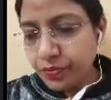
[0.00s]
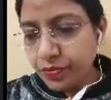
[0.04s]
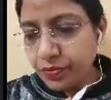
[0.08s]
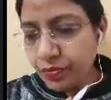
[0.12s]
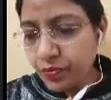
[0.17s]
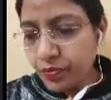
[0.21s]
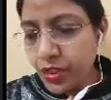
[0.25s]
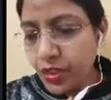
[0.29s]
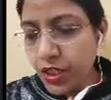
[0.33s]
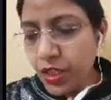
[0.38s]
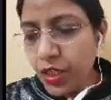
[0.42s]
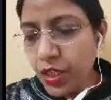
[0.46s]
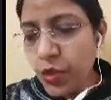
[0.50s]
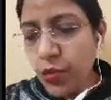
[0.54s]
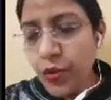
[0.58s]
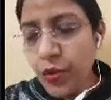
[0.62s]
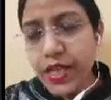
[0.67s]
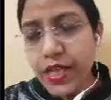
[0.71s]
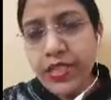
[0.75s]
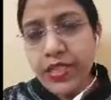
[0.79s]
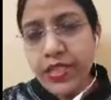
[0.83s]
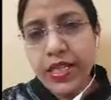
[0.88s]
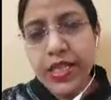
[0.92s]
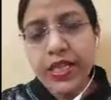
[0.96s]
you can see
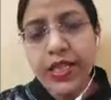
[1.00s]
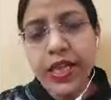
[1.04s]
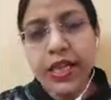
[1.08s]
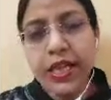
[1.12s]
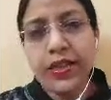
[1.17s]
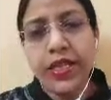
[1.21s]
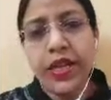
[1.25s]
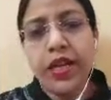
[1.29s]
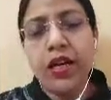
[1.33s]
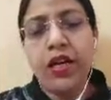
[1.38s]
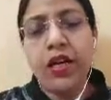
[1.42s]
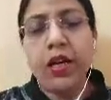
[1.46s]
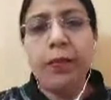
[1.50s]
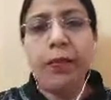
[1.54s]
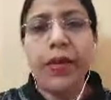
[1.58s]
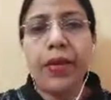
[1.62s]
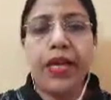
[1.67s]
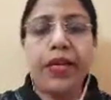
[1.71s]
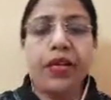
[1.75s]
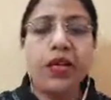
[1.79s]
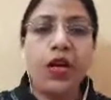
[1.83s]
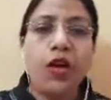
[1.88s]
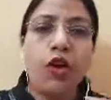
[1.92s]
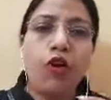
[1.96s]
that there are main
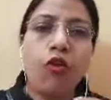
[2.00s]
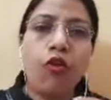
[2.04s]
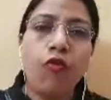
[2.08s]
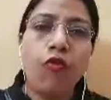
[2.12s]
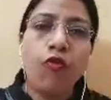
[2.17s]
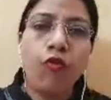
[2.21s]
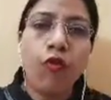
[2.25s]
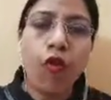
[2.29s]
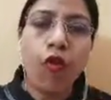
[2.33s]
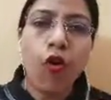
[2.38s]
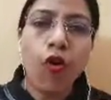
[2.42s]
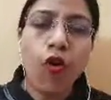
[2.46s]
four